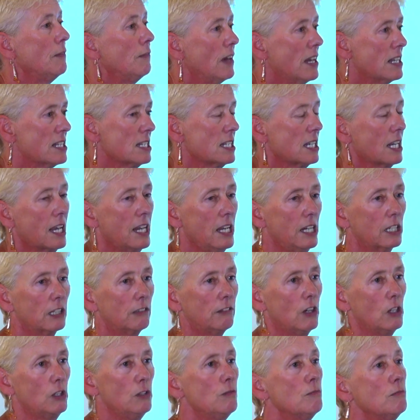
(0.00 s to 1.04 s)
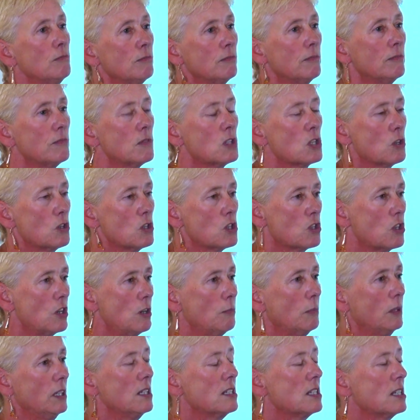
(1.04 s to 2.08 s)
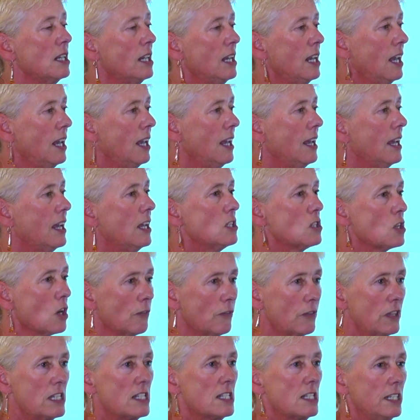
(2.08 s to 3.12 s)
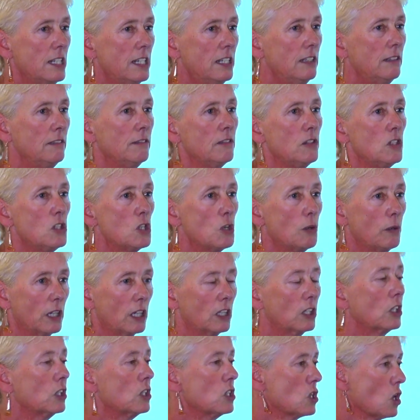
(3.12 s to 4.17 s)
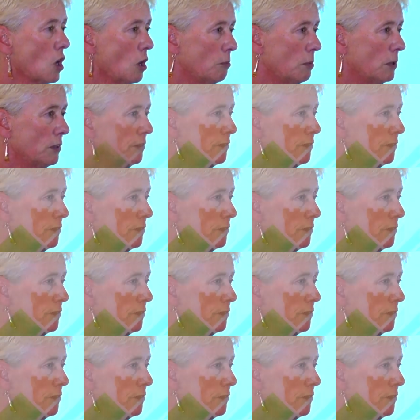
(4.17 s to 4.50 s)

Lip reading: investigating our own sewage treatment is obviously doing a good job